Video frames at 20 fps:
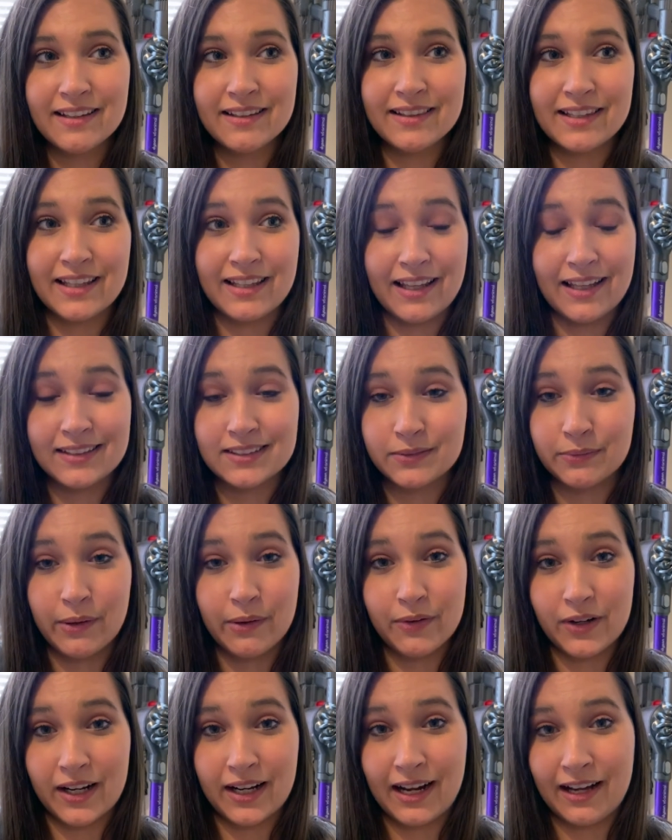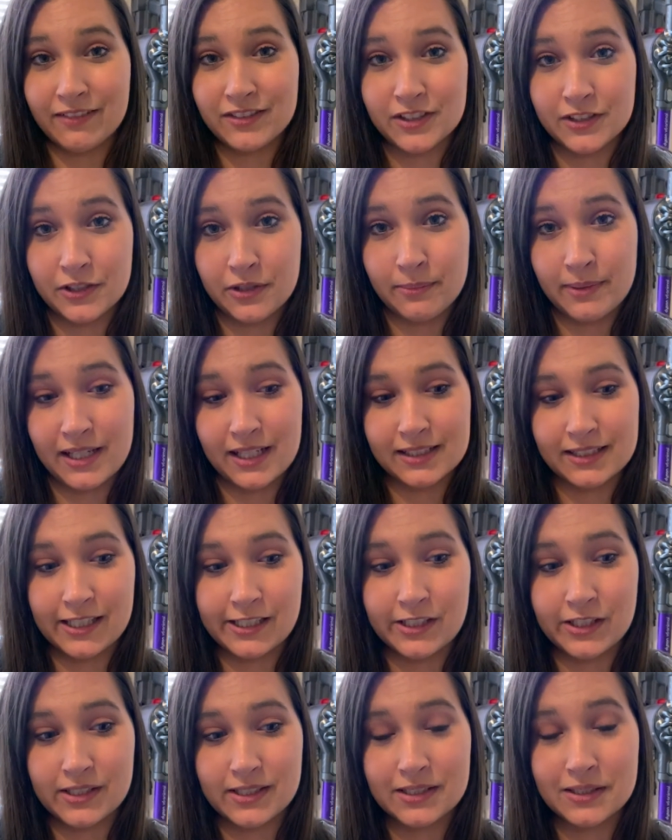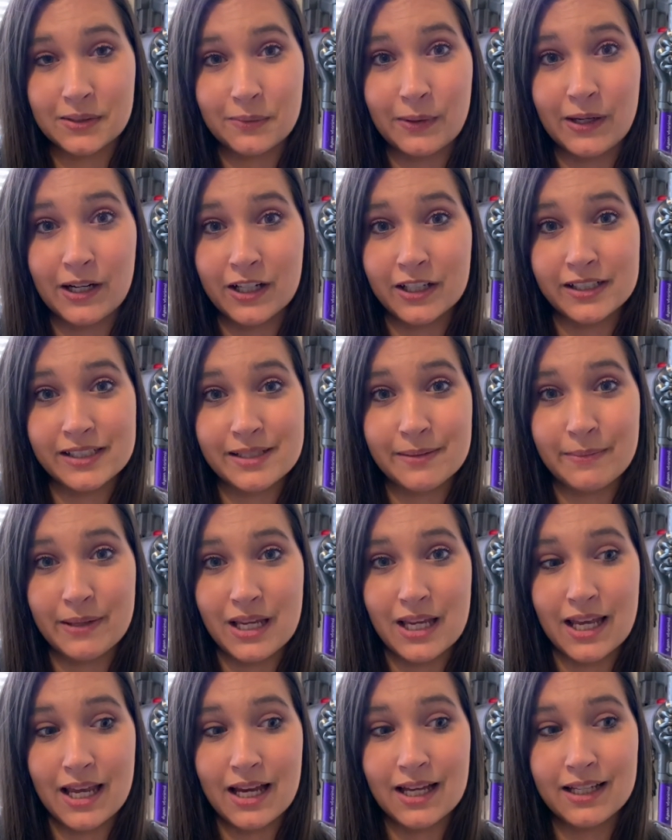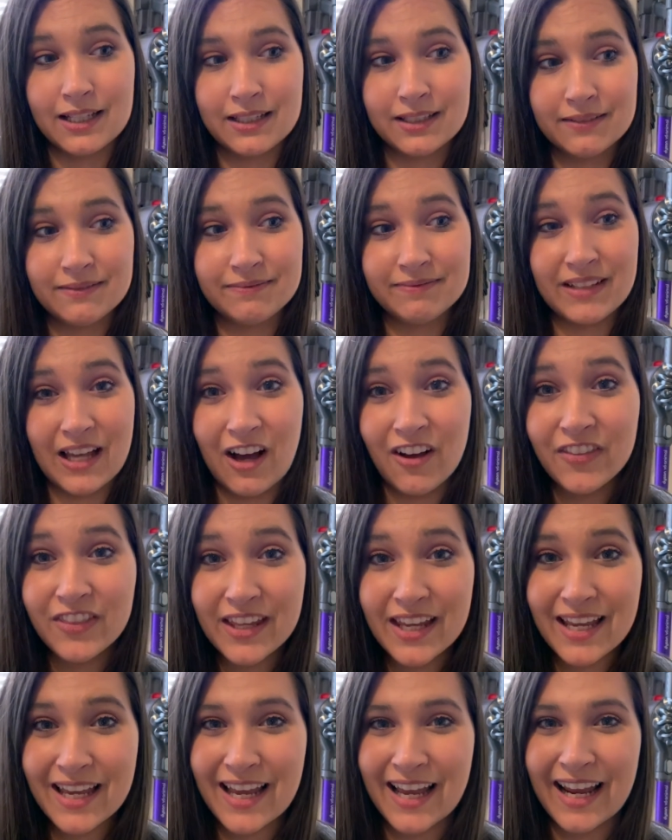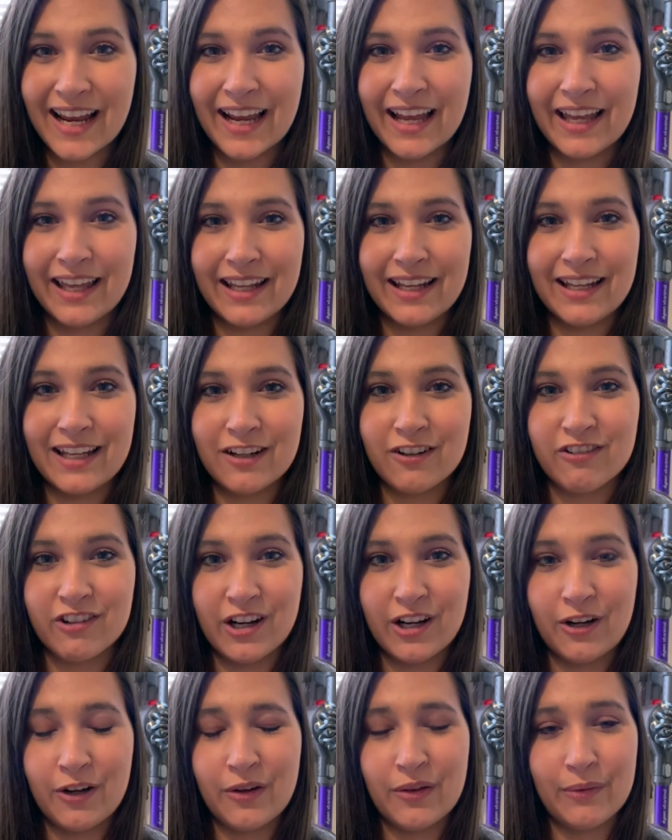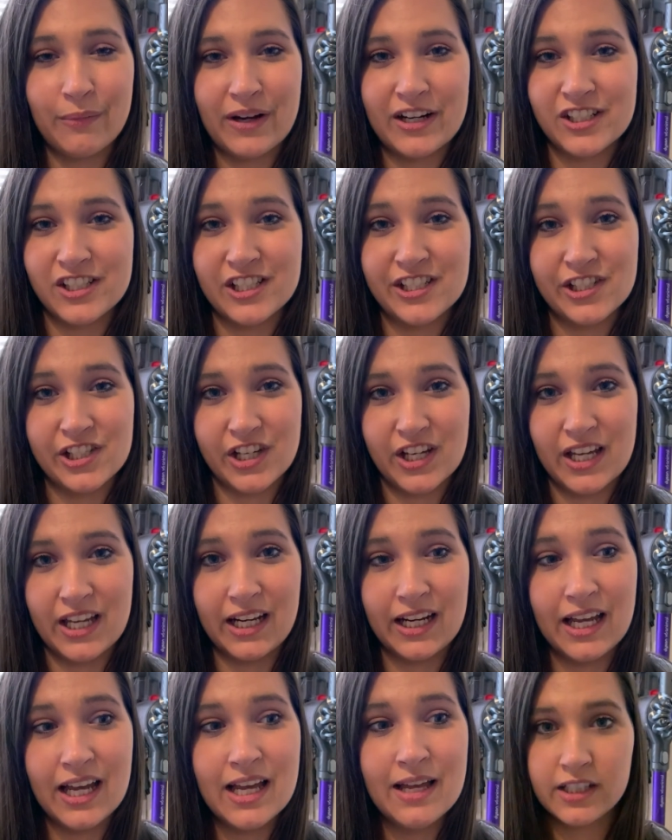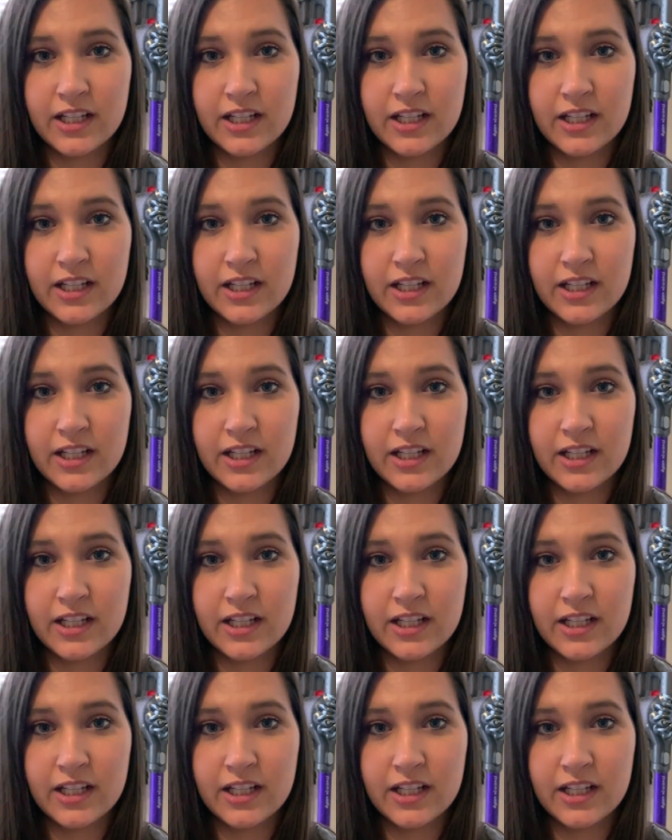then that's what we're gonna have to do because I just want her to be healthy and grow the way she should.